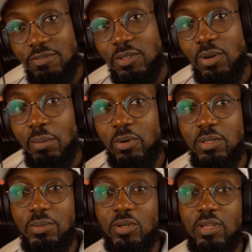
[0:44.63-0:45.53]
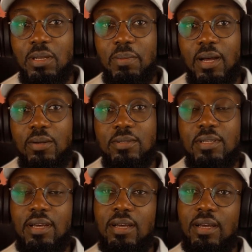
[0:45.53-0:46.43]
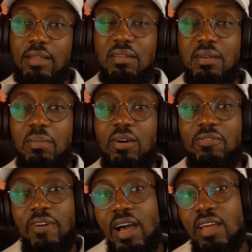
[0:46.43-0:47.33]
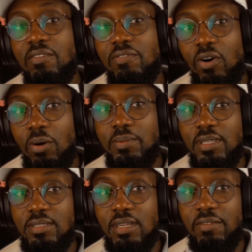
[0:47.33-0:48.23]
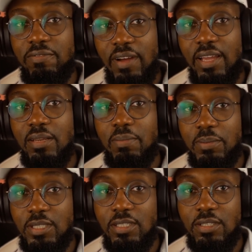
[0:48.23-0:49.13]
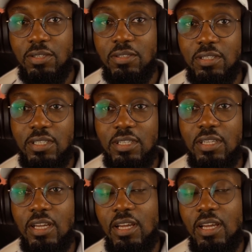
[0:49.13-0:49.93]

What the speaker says: video, I'm going to be talking about, I think about 5 updates that I find particularly